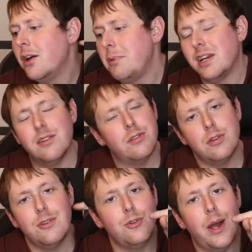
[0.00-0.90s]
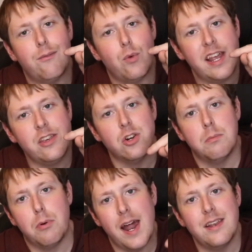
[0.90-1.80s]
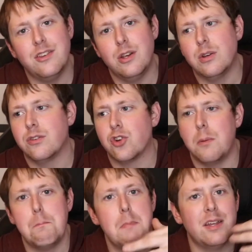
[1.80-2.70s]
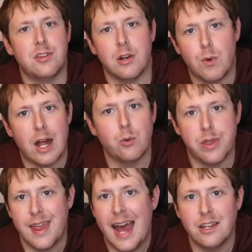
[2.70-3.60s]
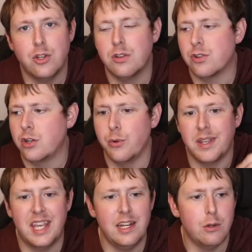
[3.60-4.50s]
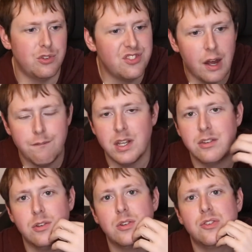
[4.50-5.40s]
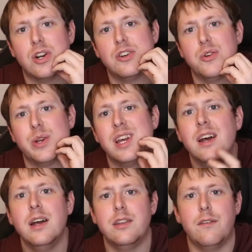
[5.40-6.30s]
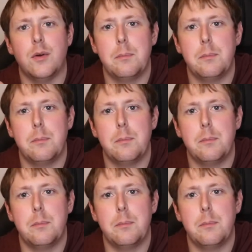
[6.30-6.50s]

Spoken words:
Because as soon as you have regular bread and you can start messing around with that, you can start doing keto stuffings, you can start doing different